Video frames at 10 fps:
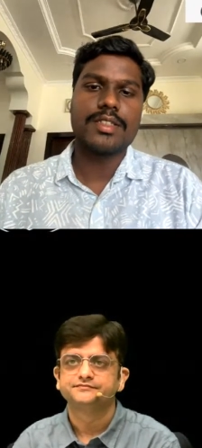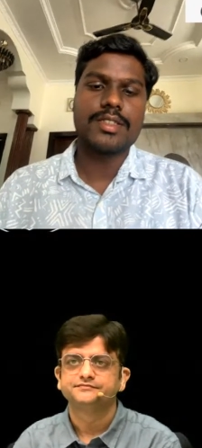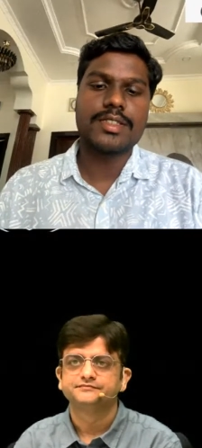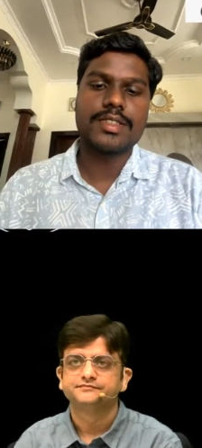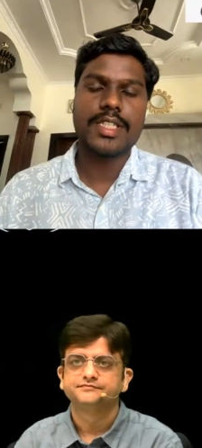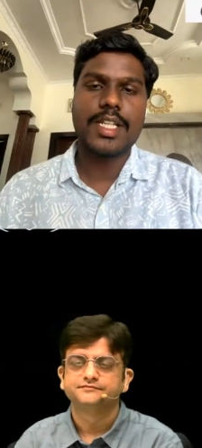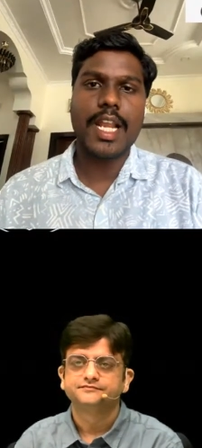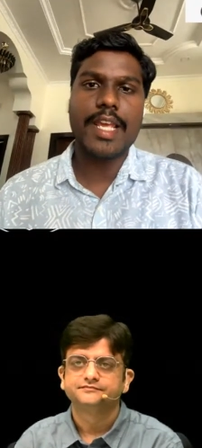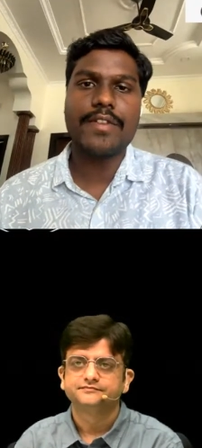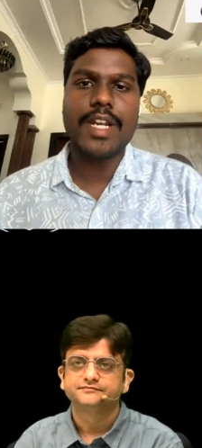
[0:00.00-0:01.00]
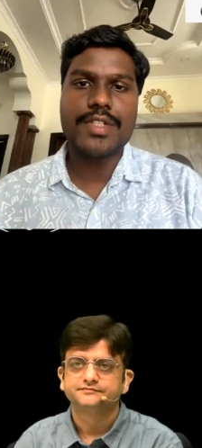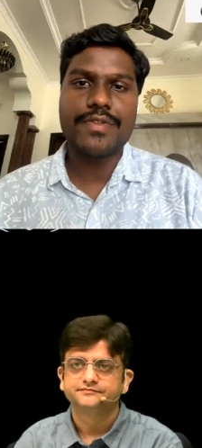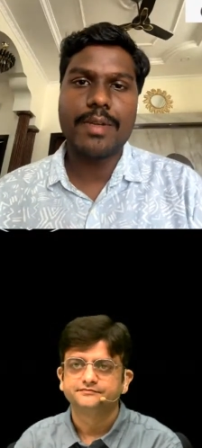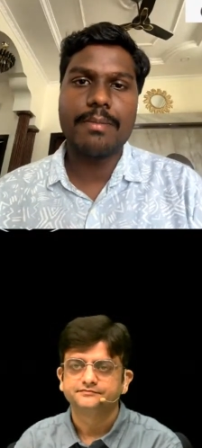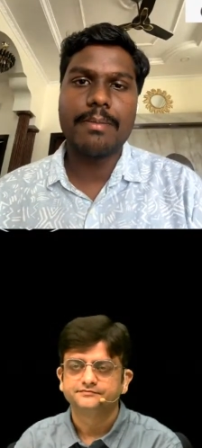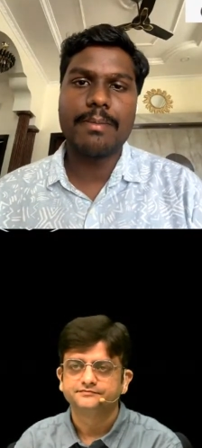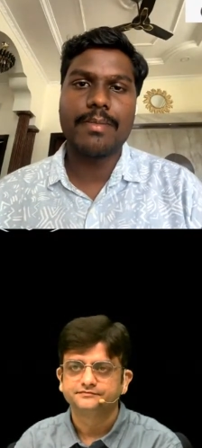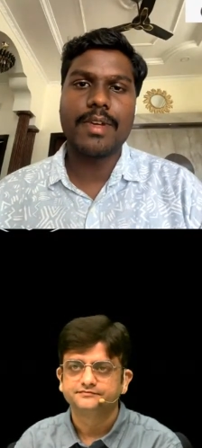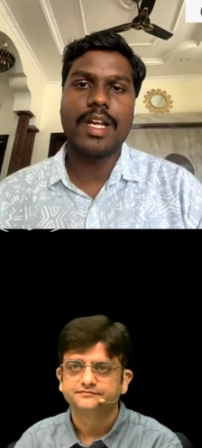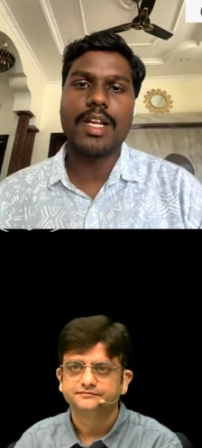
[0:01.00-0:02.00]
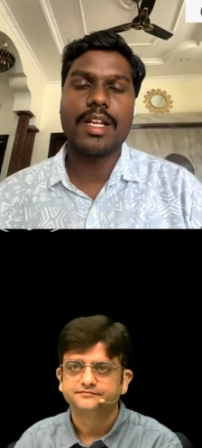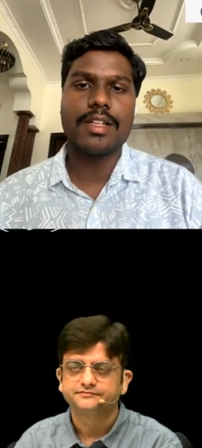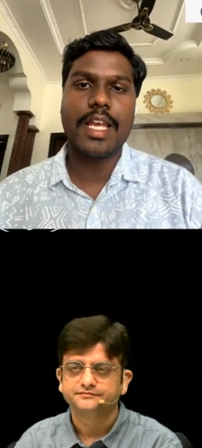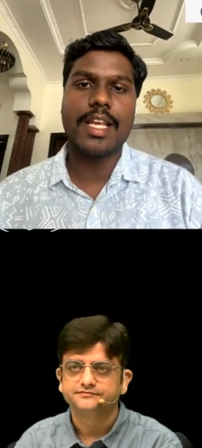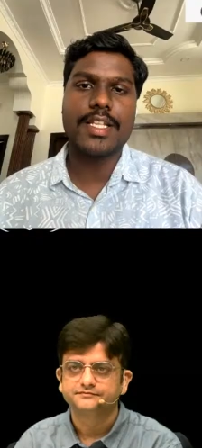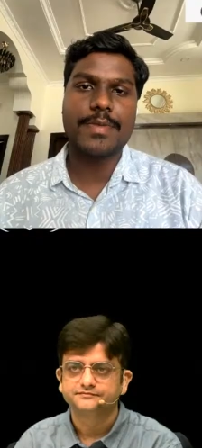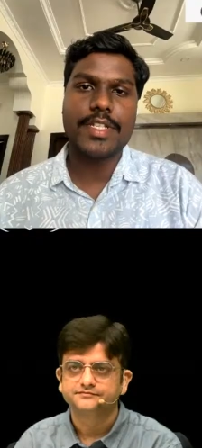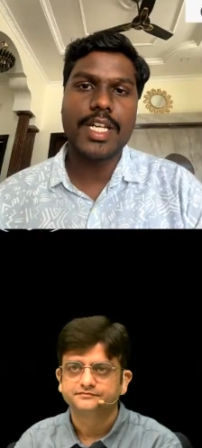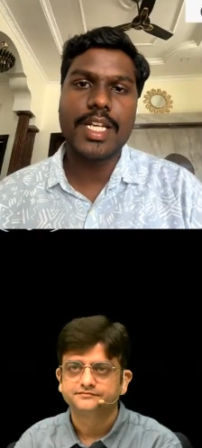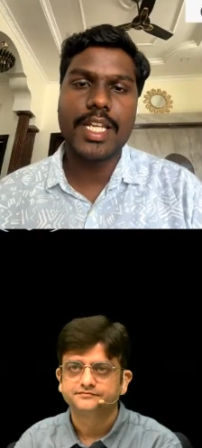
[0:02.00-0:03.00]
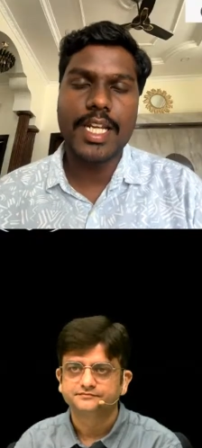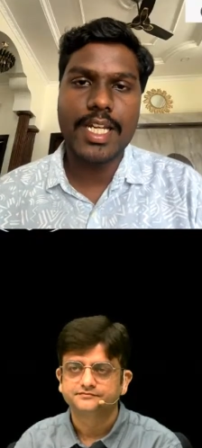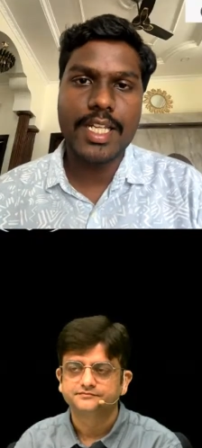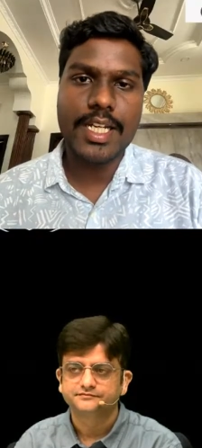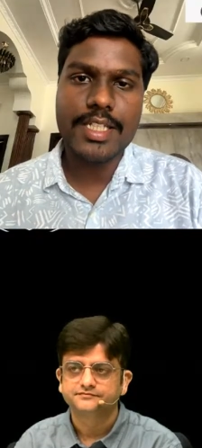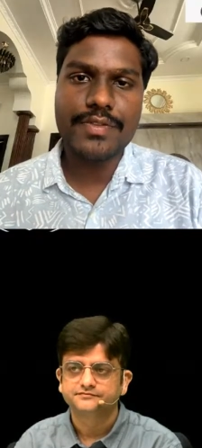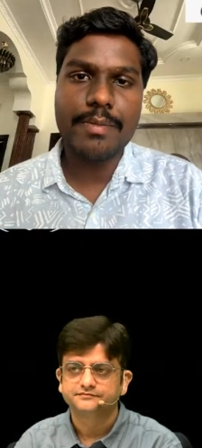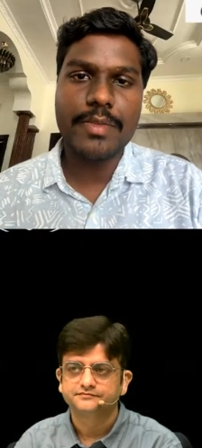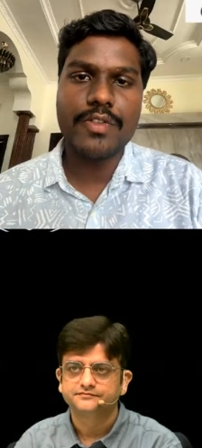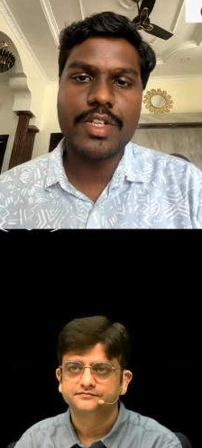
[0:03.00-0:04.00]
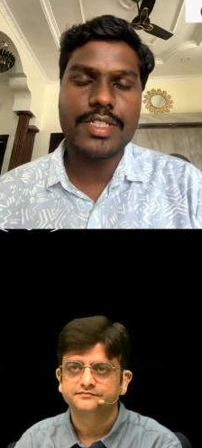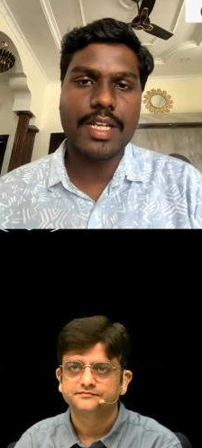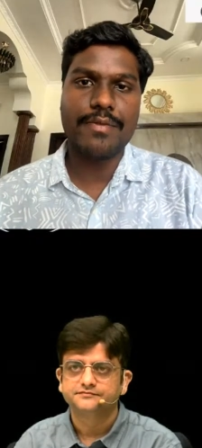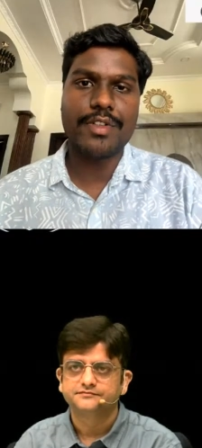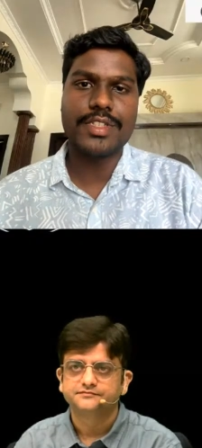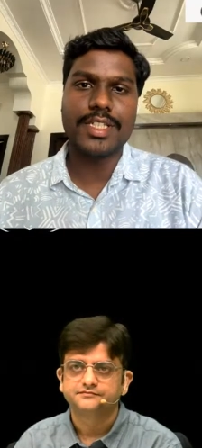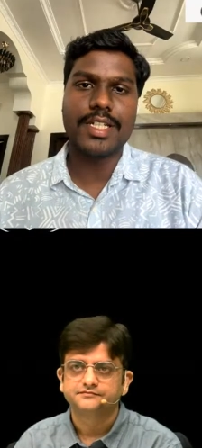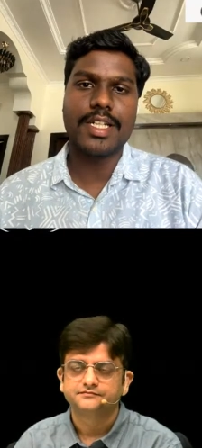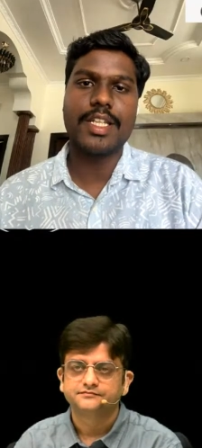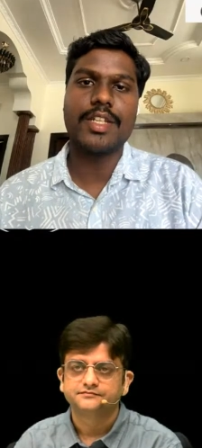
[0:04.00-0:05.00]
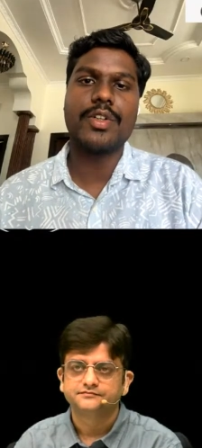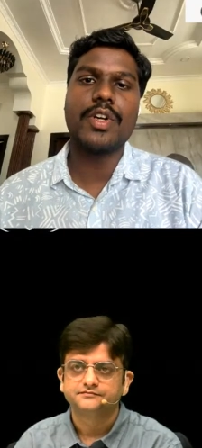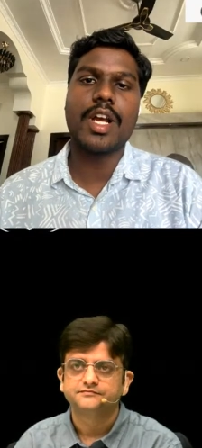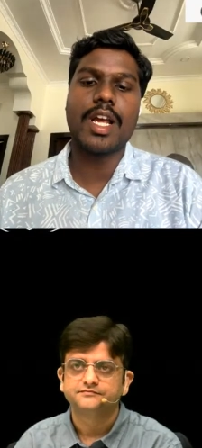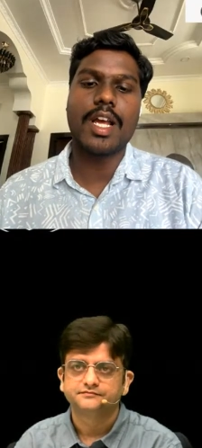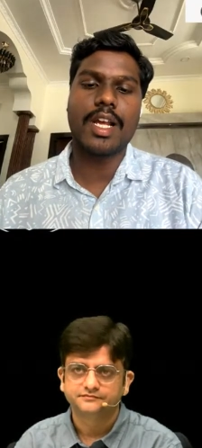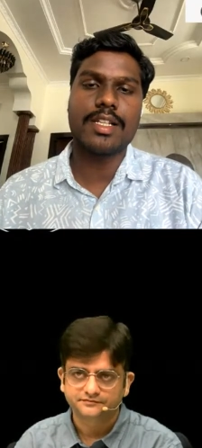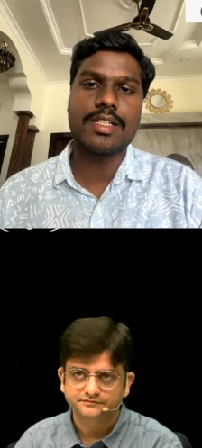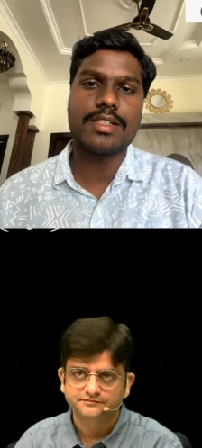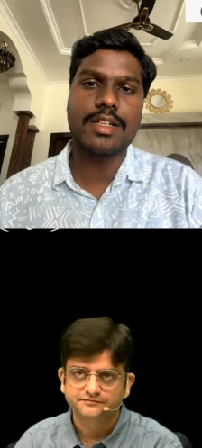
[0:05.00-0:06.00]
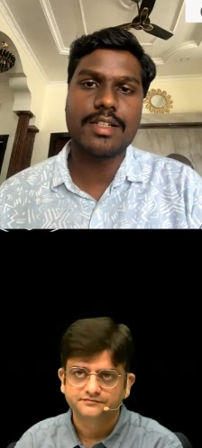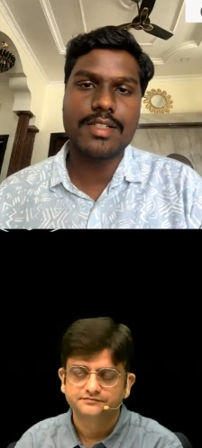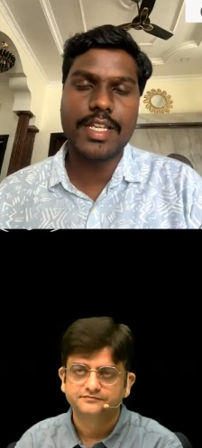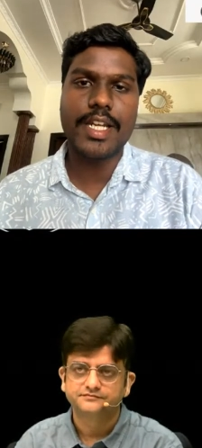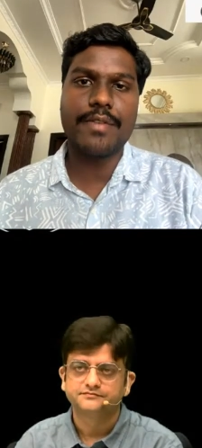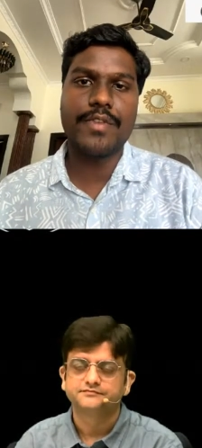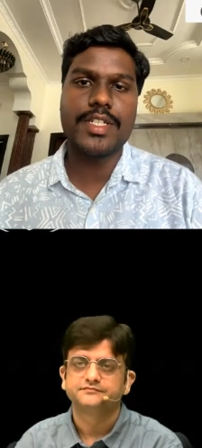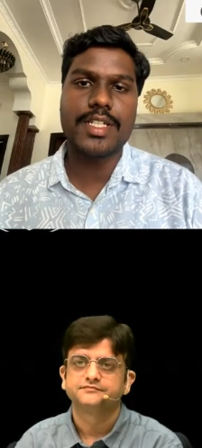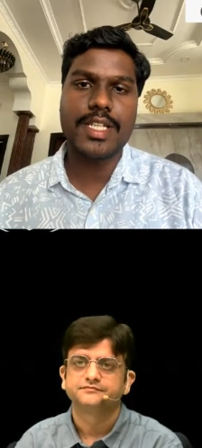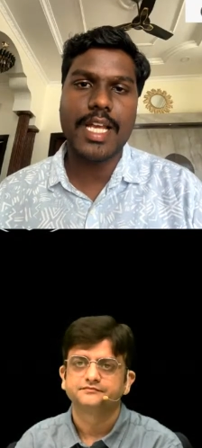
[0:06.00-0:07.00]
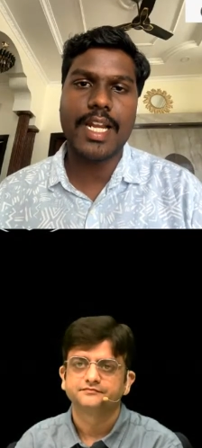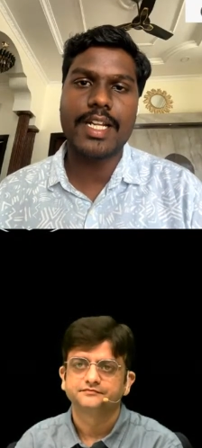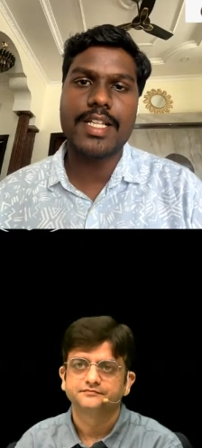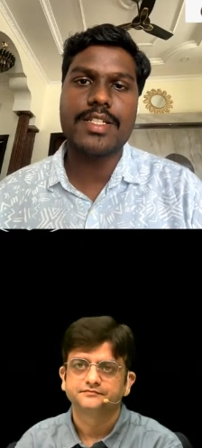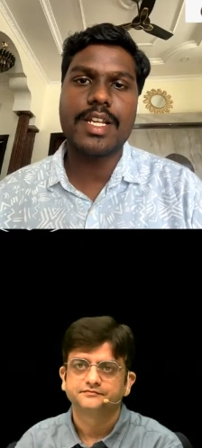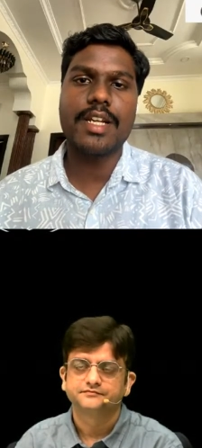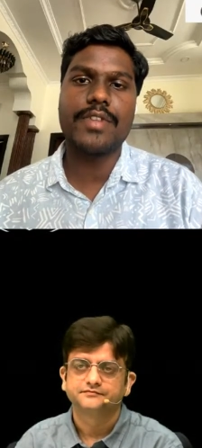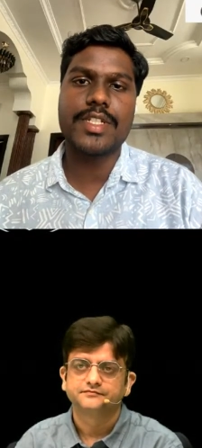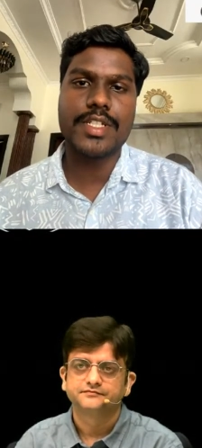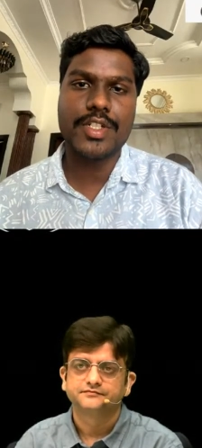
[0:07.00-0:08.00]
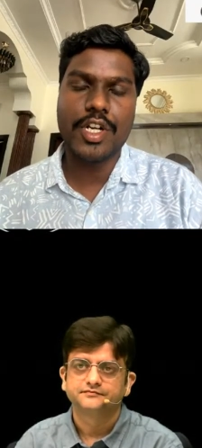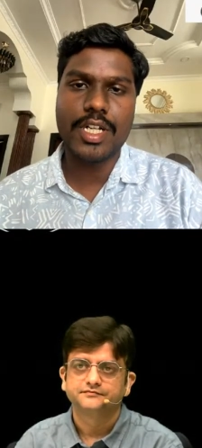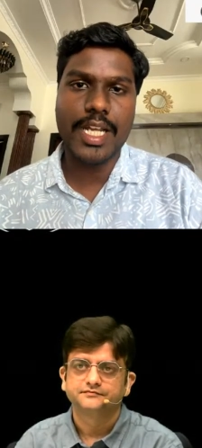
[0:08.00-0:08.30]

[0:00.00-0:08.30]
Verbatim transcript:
Speaker 1: sir live class from uh, especially tnd class from you was helpful sir you uh, hmm. said which is correct answer and which is not